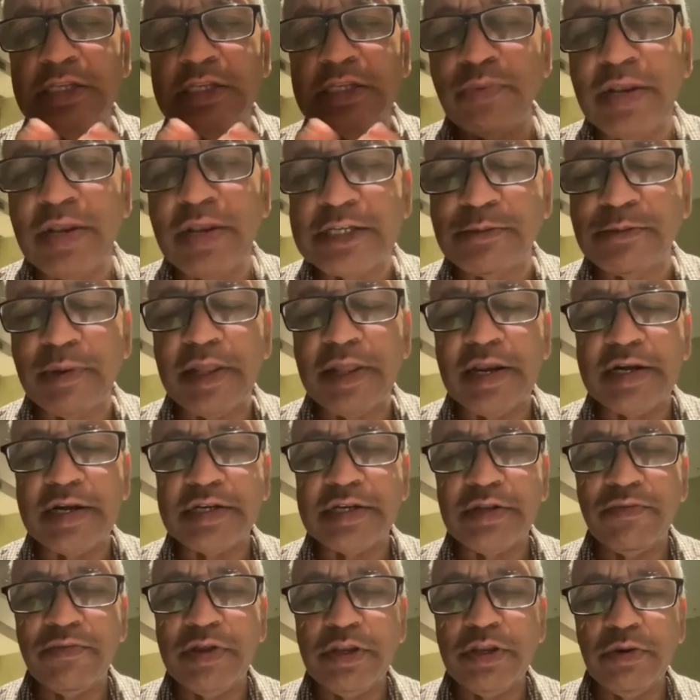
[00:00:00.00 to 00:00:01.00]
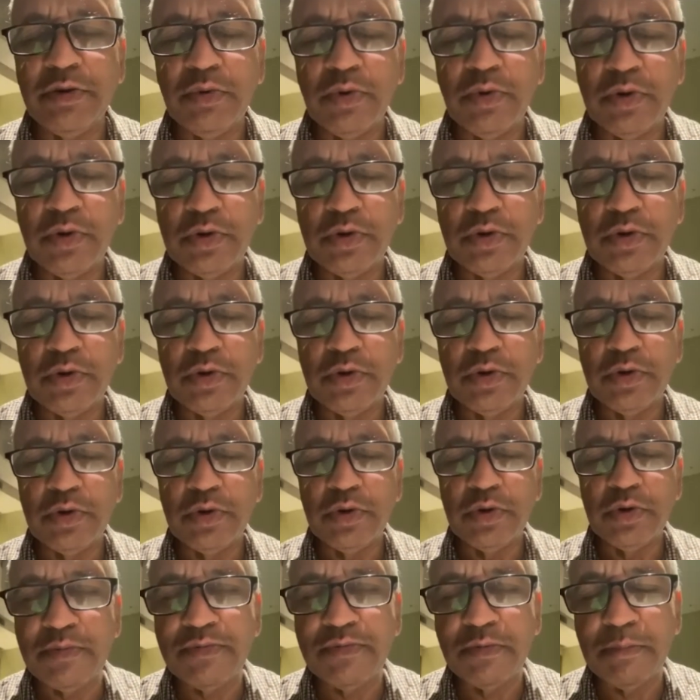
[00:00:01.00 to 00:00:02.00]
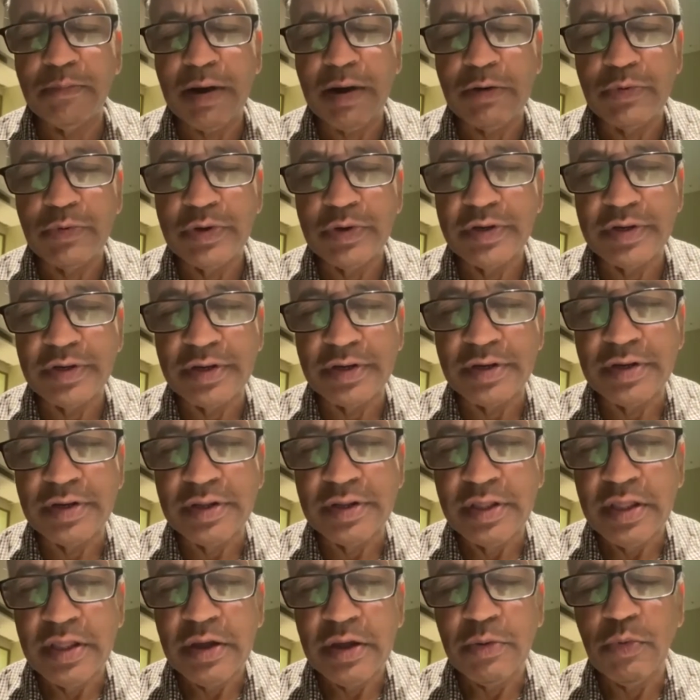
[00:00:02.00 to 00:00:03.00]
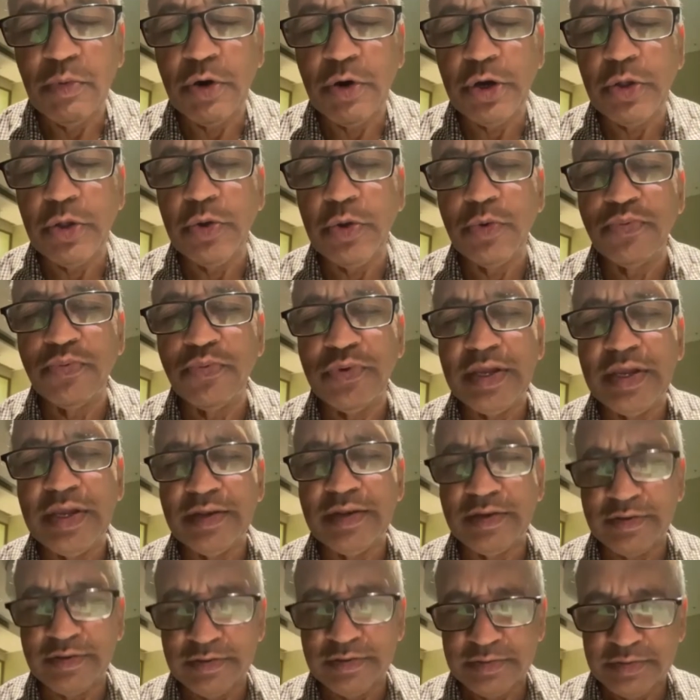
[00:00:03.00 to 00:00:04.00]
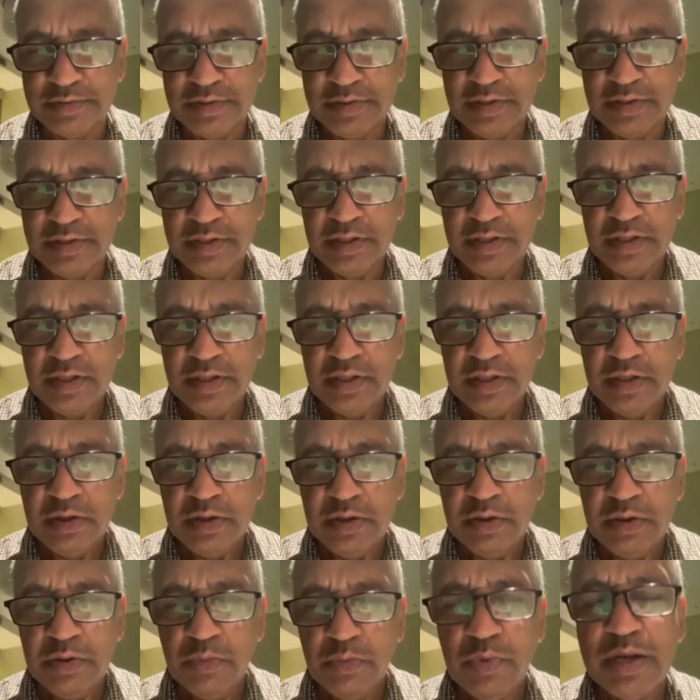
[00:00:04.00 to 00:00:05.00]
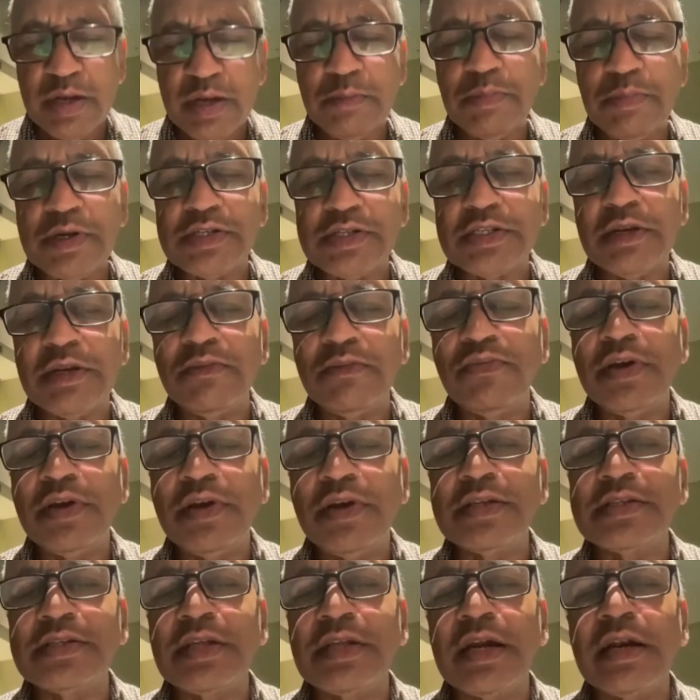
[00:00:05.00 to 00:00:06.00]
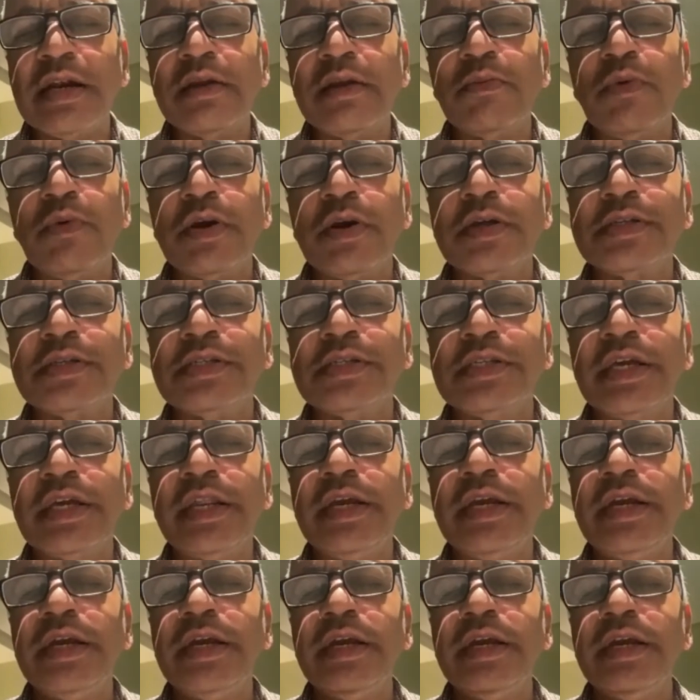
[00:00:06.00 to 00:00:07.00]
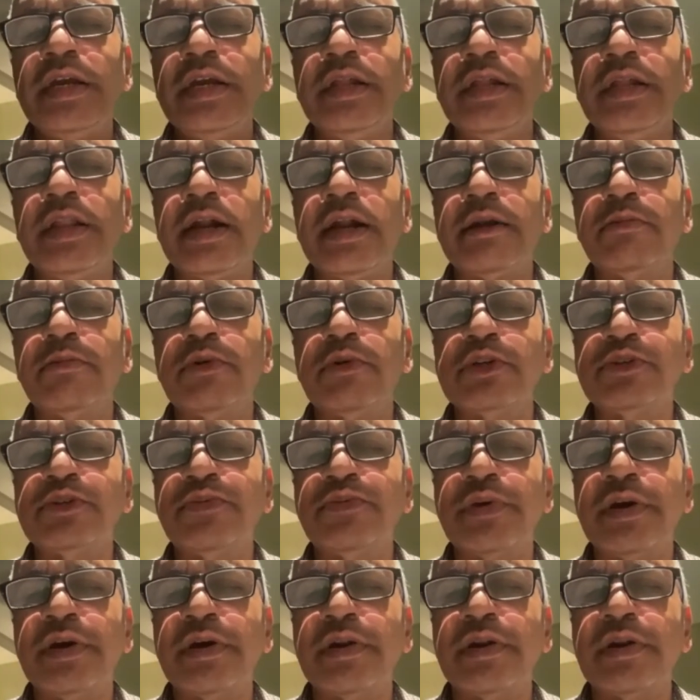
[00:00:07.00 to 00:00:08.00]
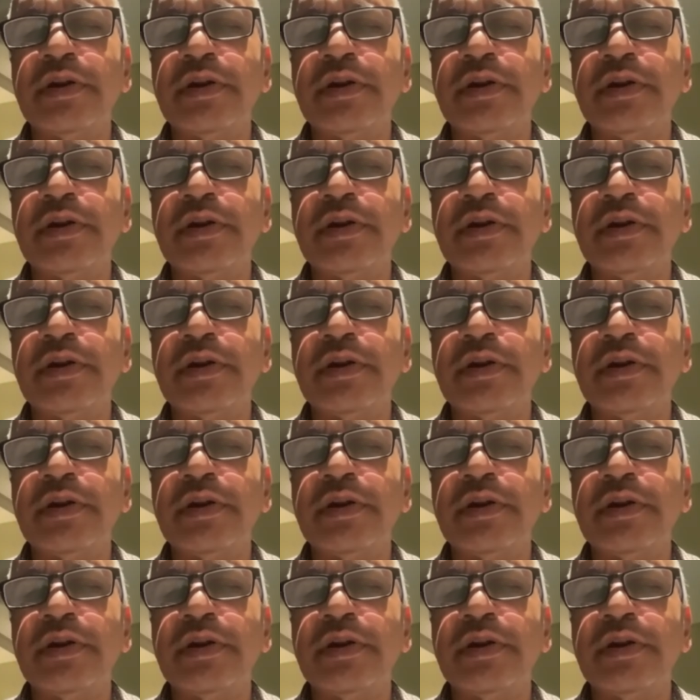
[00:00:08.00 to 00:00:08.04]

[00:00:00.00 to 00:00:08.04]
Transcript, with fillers: Will explain it. When you go to a top of a mountain, what do you feel? One person feels that what a serene atmosphere.